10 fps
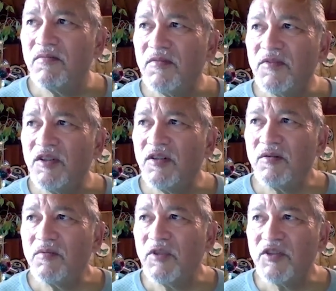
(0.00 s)
you
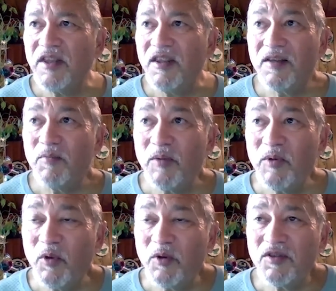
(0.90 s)
know, which I think probably
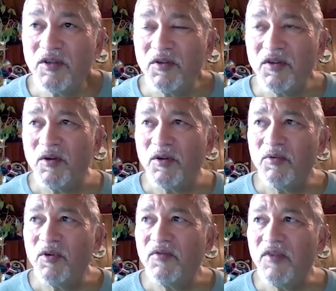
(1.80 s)
most youth go
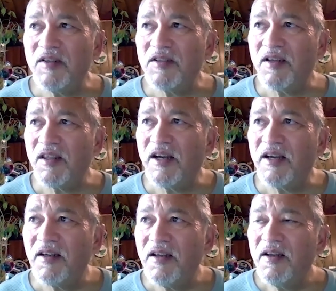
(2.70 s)
through a phase like
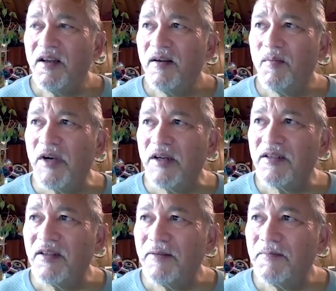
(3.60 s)
that.
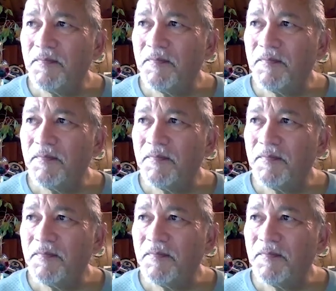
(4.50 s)
But um,